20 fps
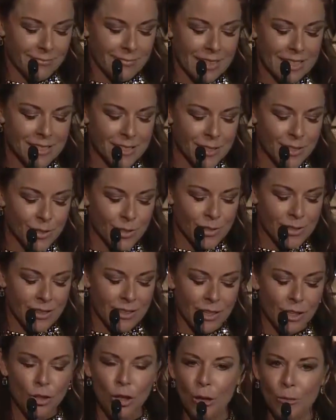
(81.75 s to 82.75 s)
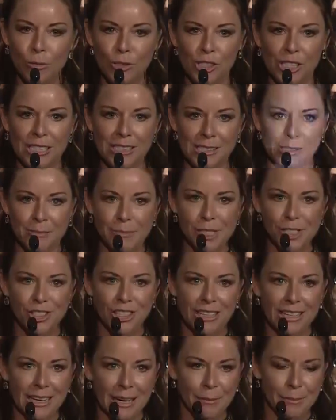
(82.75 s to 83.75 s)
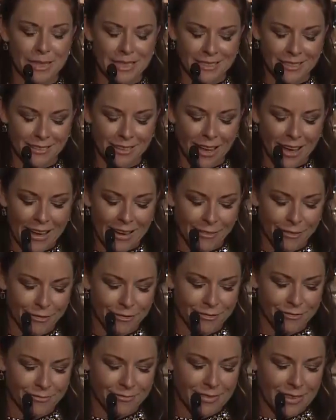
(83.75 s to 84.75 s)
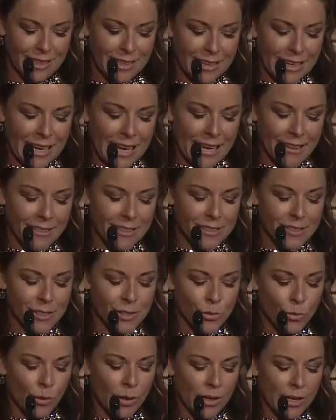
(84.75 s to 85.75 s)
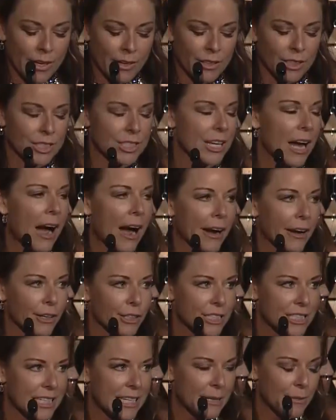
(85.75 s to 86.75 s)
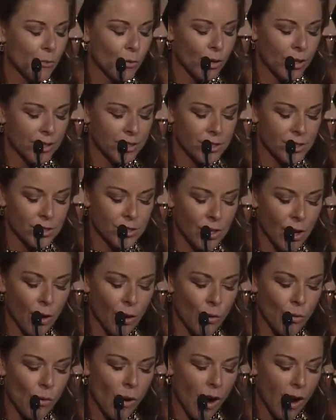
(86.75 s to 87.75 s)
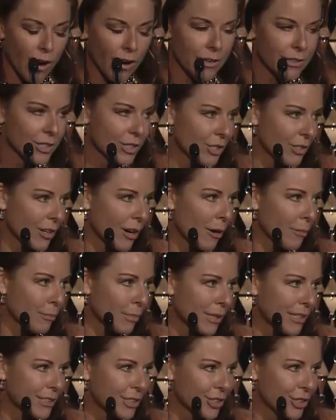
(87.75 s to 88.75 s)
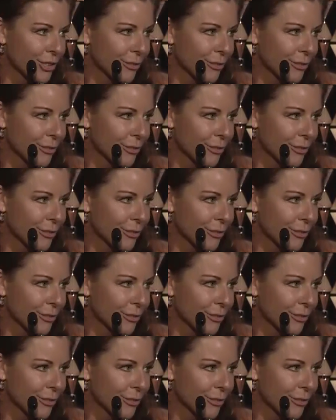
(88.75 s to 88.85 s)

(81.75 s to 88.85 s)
This is the Global Genes mission coming to life. And this is what our entire team worked so hard to accomplish.